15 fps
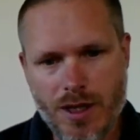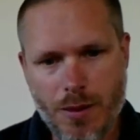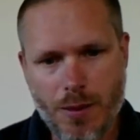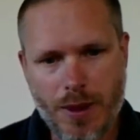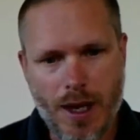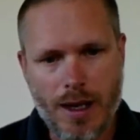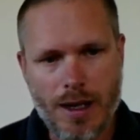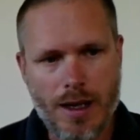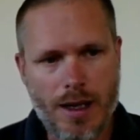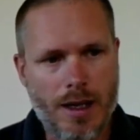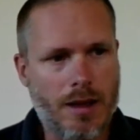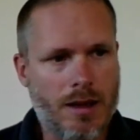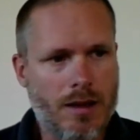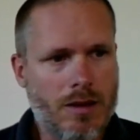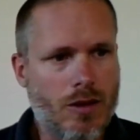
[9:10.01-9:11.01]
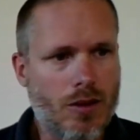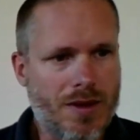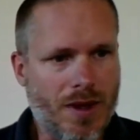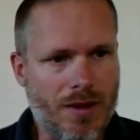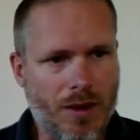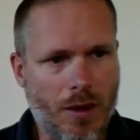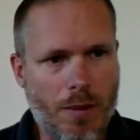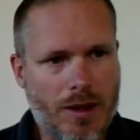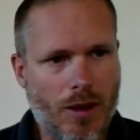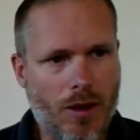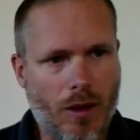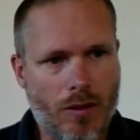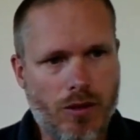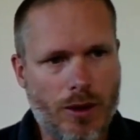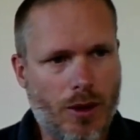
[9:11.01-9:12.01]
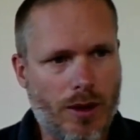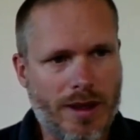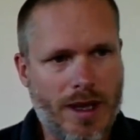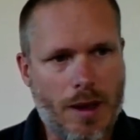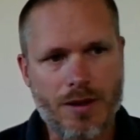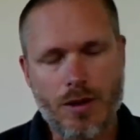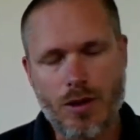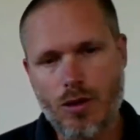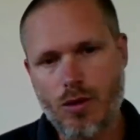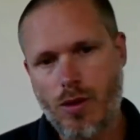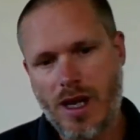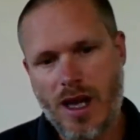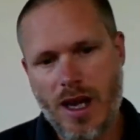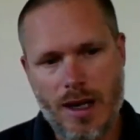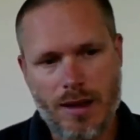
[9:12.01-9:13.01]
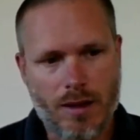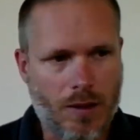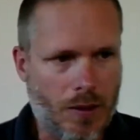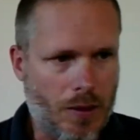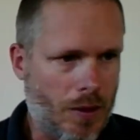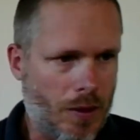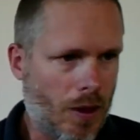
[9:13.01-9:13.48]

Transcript: Typically, in 2,000 meters of water depth, you will get